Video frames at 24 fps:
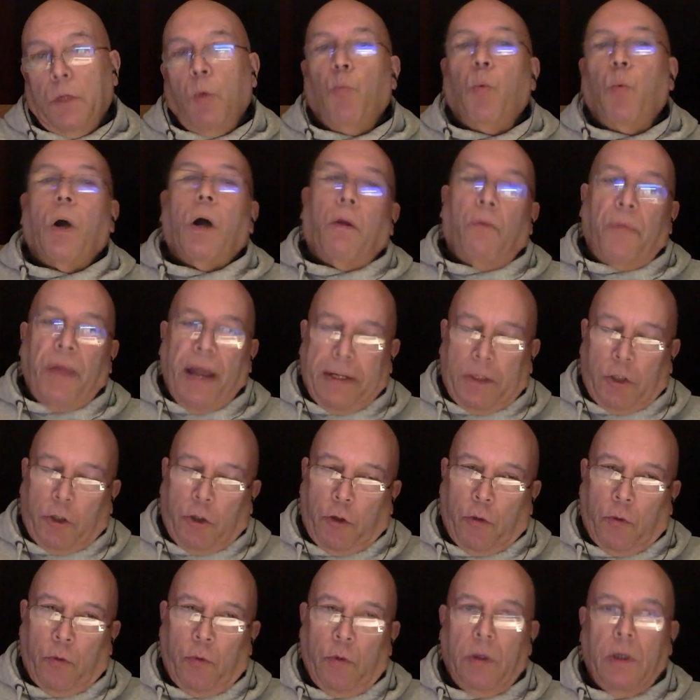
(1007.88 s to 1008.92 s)
Well, that
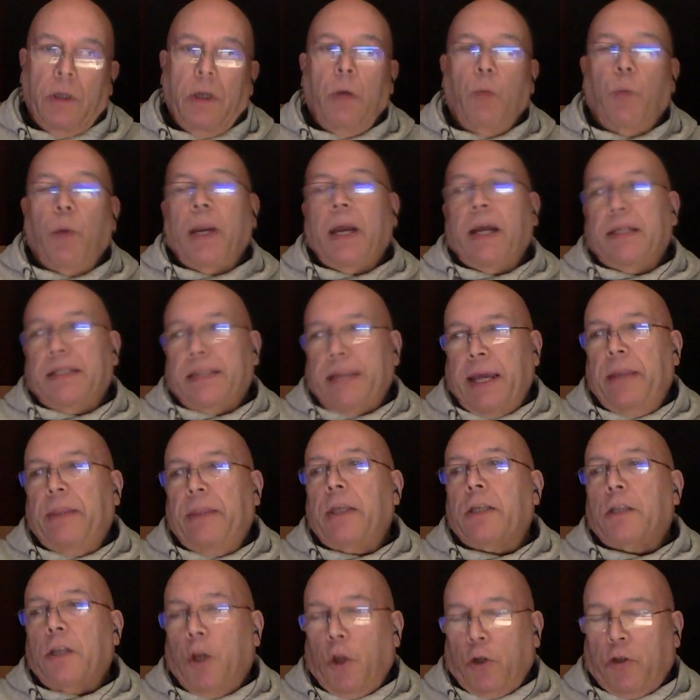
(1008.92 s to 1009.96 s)
too when I say
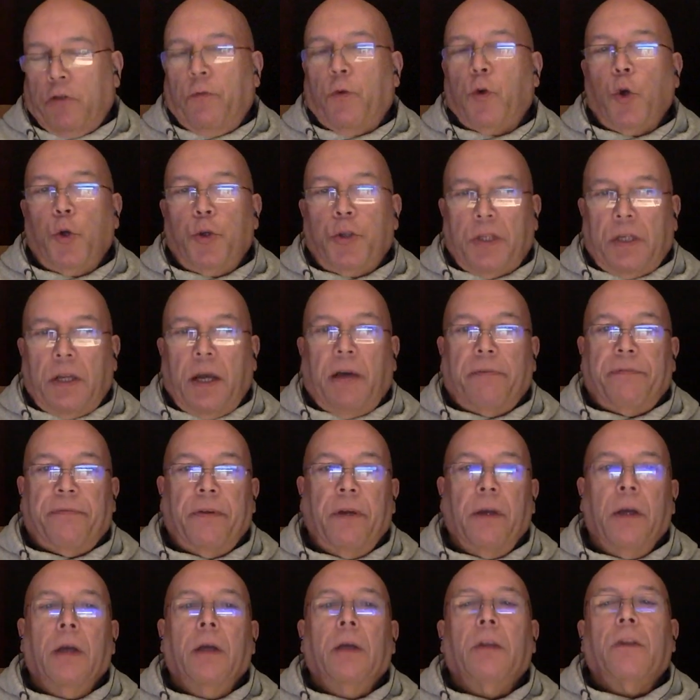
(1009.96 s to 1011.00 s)
there's a lot of good stuff,
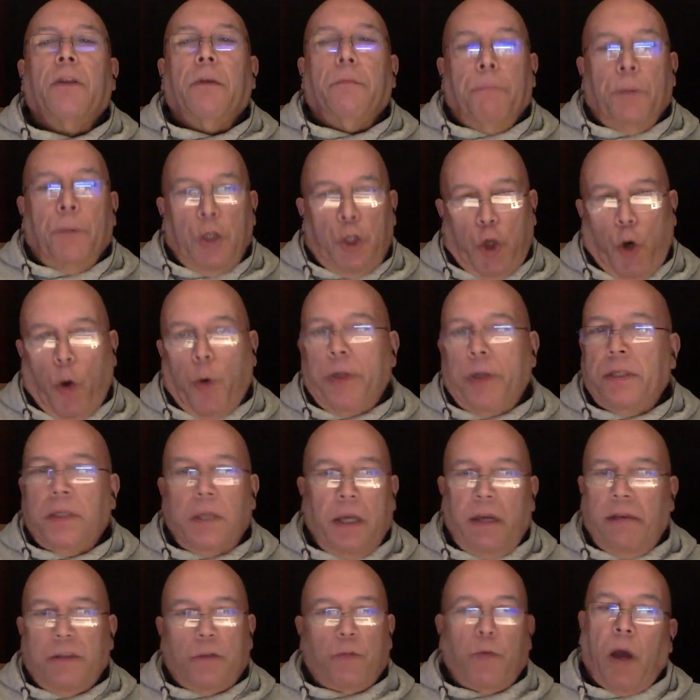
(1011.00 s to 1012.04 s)
the
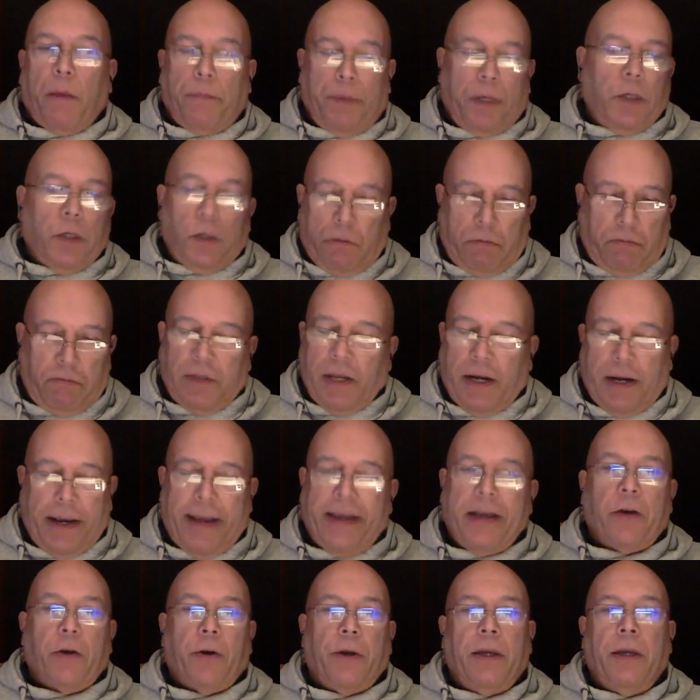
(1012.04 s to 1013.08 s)
majority is rubbish. That I
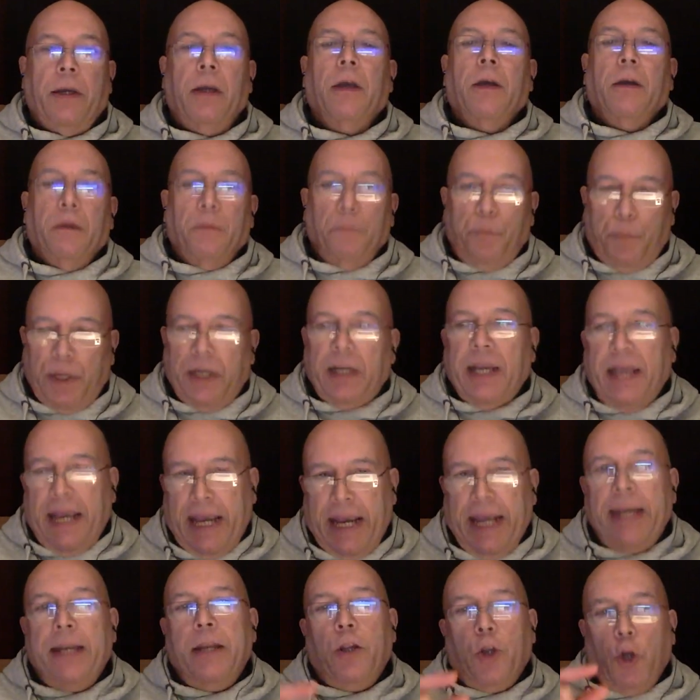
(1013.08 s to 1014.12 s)
agree. But
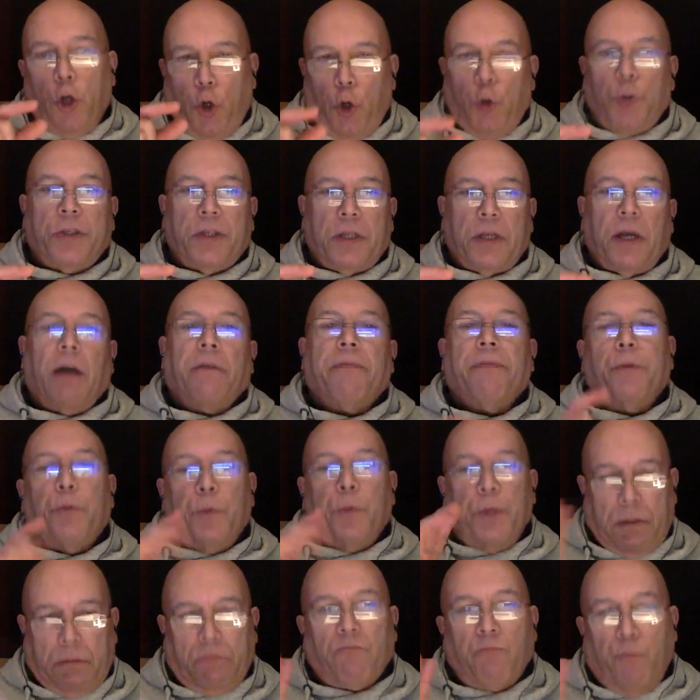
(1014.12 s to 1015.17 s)
in the good stuff, there
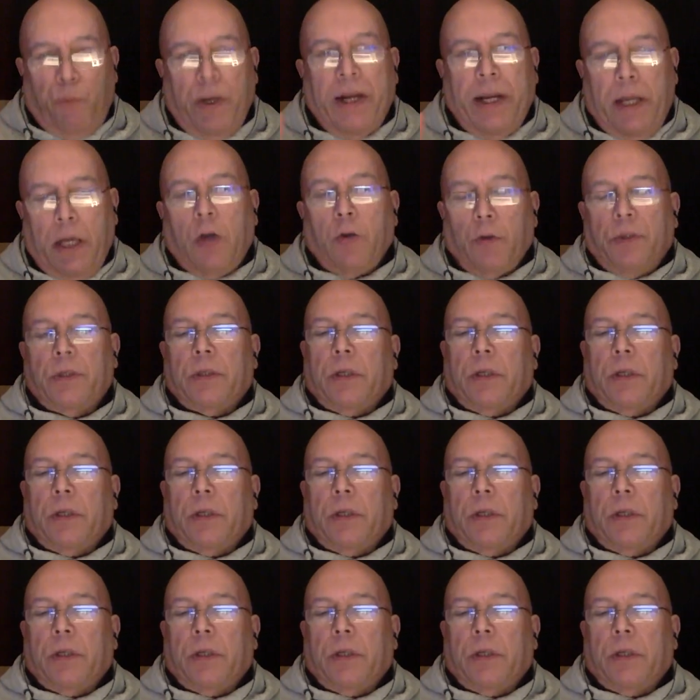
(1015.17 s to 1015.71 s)
is really good